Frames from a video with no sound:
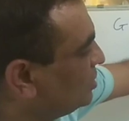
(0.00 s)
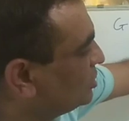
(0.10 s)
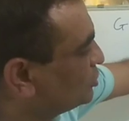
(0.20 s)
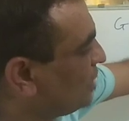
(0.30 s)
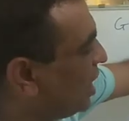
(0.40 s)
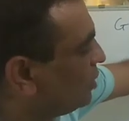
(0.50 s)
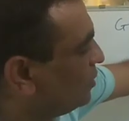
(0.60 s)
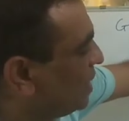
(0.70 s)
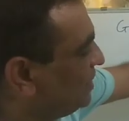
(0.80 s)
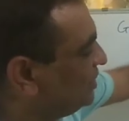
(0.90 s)
So
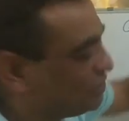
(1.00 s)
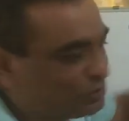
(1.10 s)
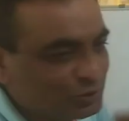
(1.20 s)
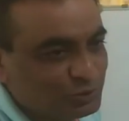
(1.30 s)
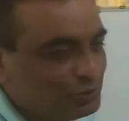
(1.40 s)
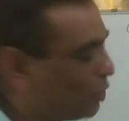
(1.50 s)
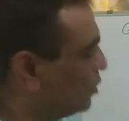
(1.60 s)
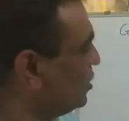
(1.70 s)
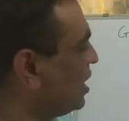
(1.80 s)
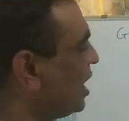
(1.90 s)
now I need to know